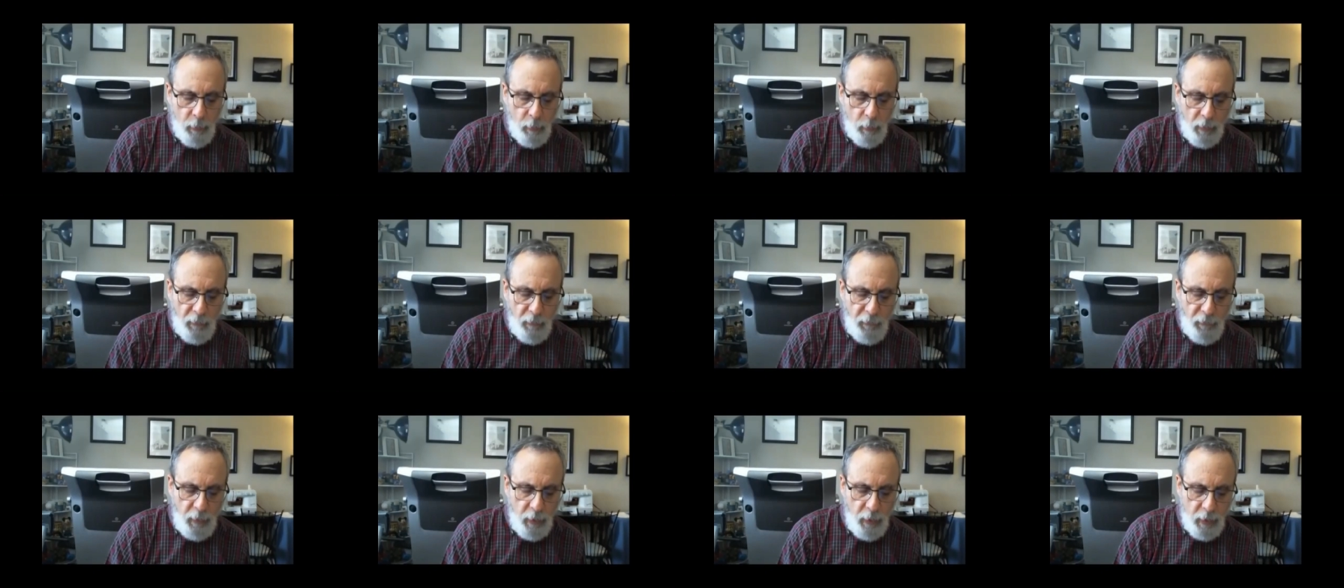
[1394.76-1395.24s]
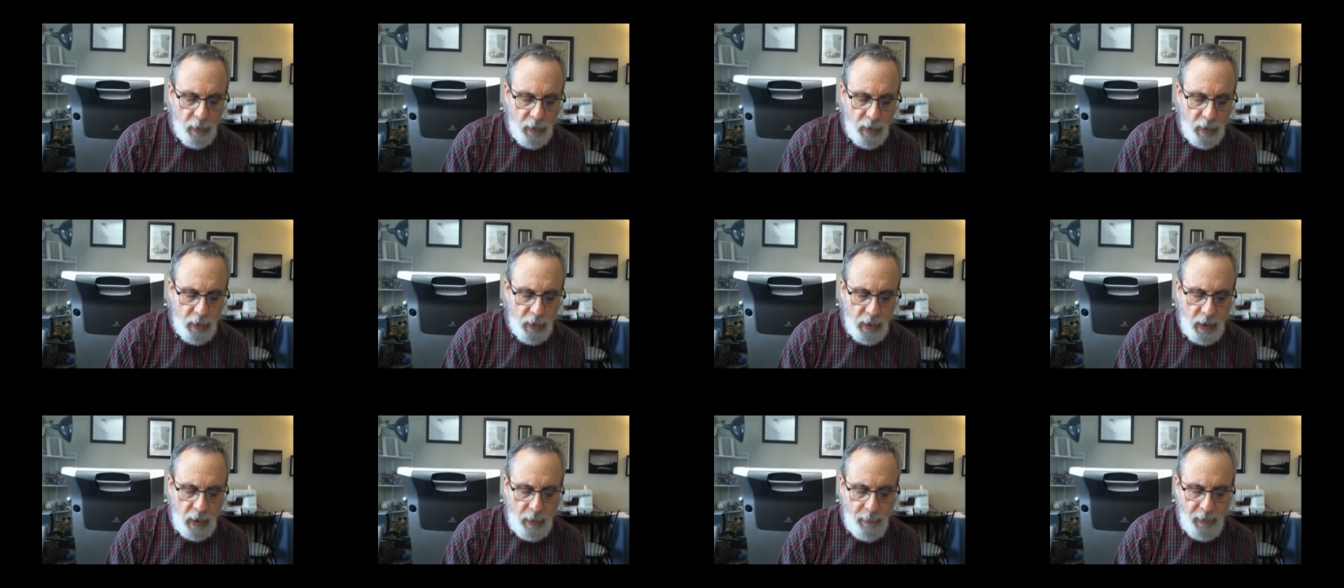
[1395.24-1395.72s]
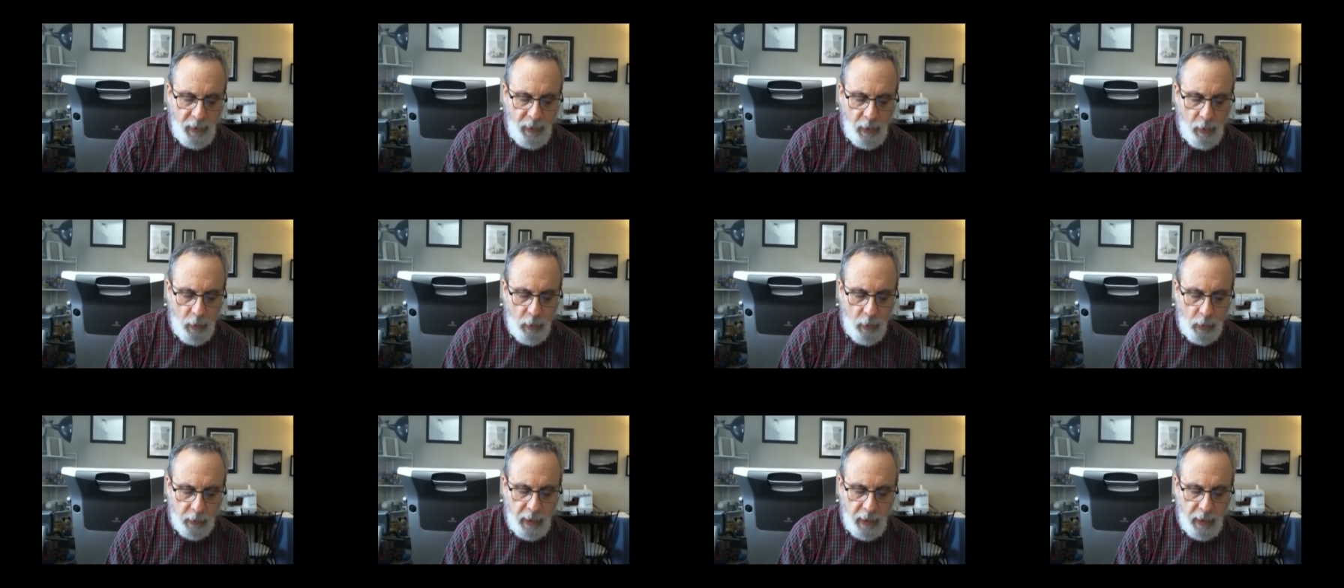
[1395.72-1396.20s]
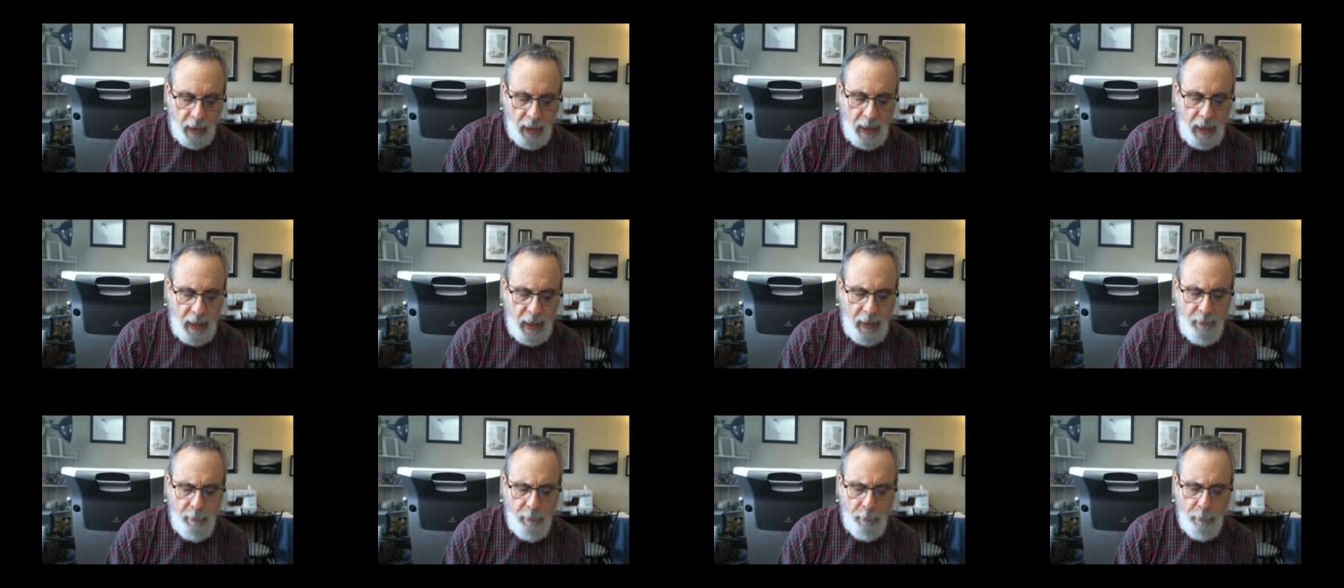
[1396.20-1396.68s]
refers to something called
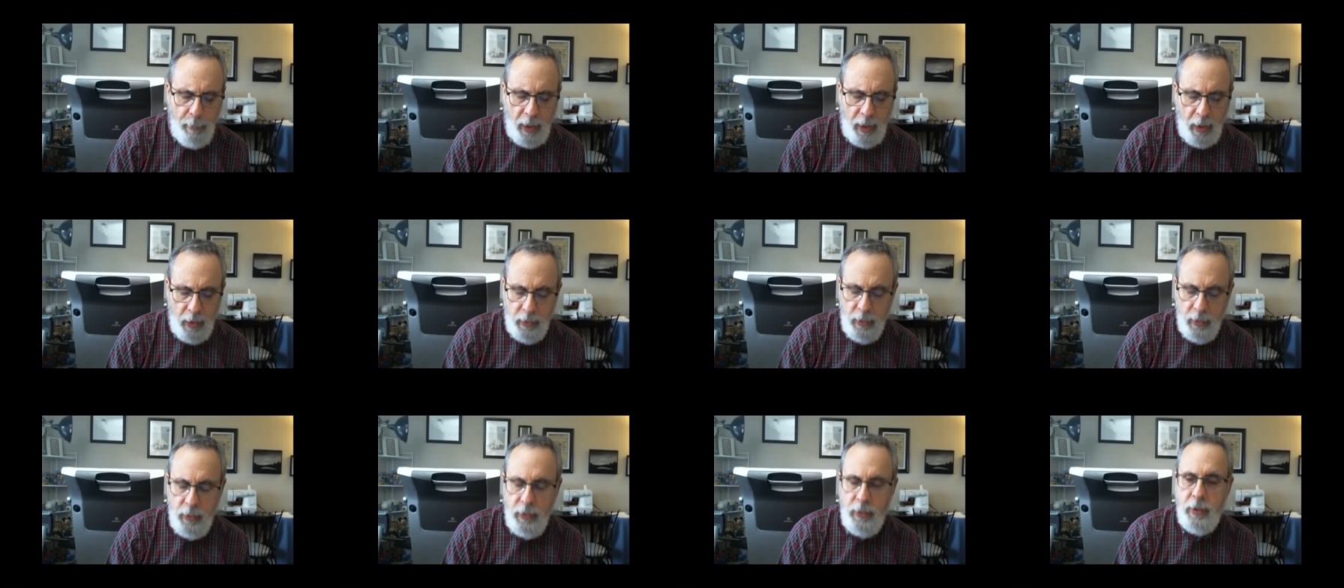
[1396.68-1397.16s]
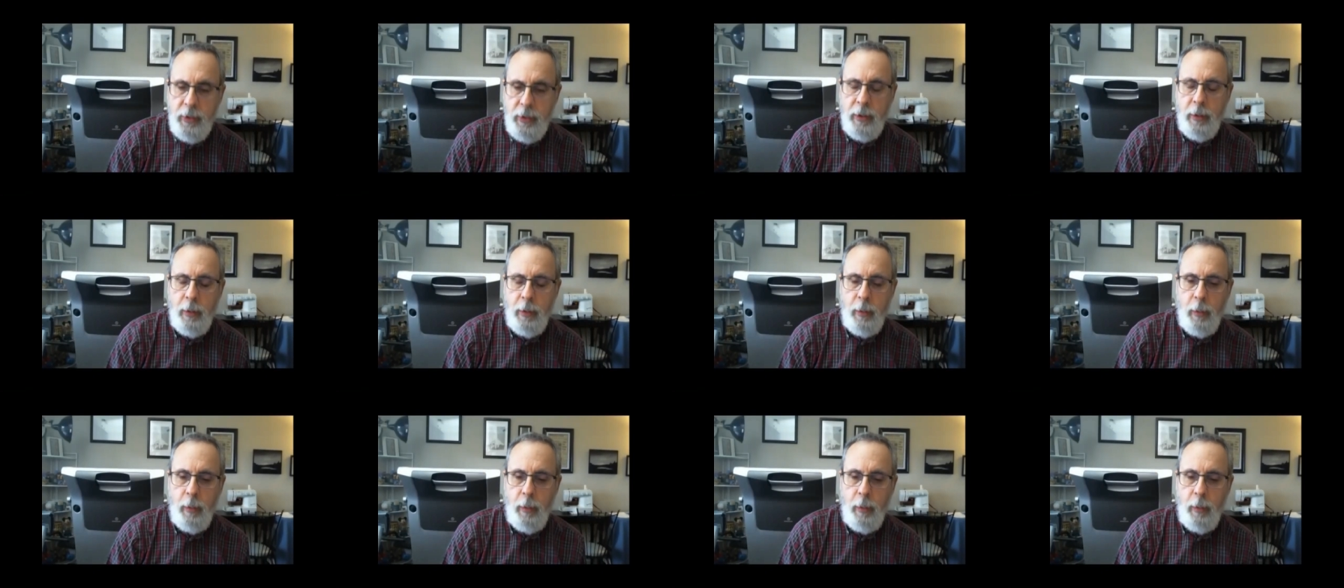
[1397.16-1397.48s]
ombuds.